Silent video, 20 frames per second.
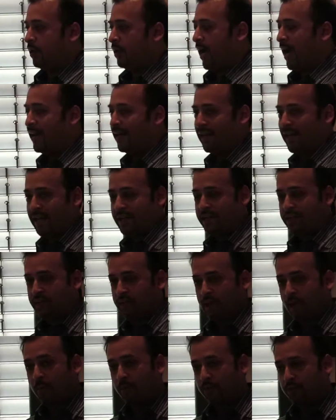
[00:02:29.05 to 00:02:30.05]
analyze the
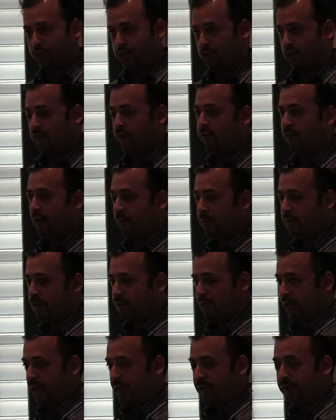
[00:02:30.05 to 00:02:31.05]
composition of
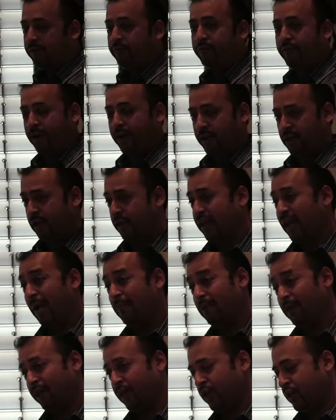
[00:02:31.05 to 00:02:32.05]
fibers, and finally the
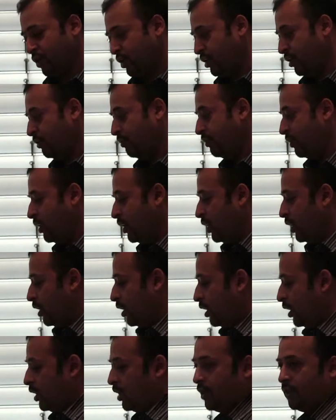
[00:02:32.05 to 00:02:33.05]
application of
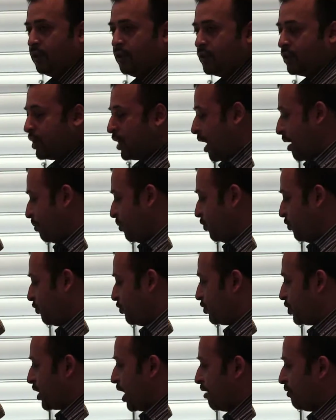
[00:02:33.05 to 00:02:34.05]
these
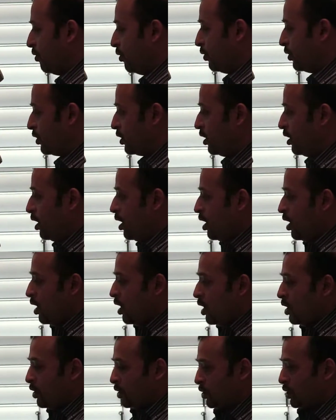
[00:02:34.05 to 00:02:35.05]
scaffolds.
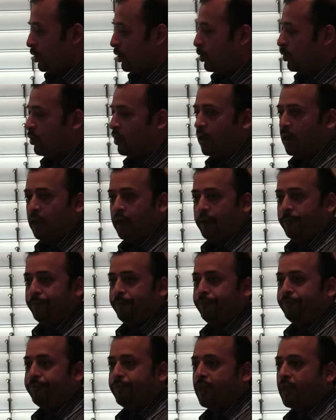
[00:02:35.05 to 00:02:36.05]

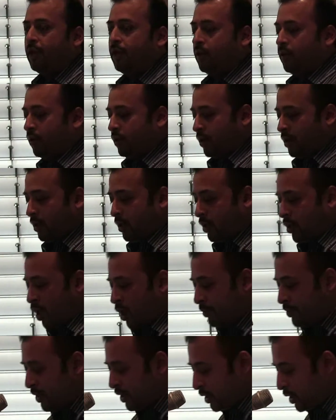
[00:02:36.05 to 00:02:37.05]
So the
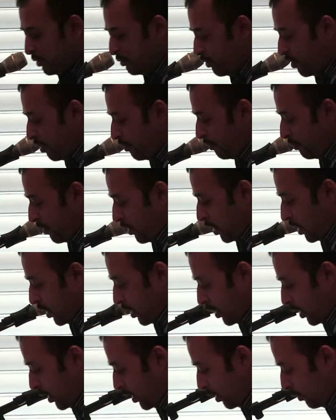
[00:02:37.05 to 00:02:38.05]
objective of
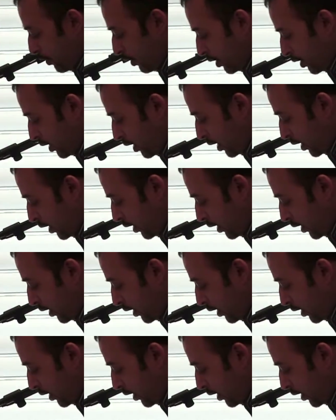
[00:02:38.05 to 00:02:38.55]
our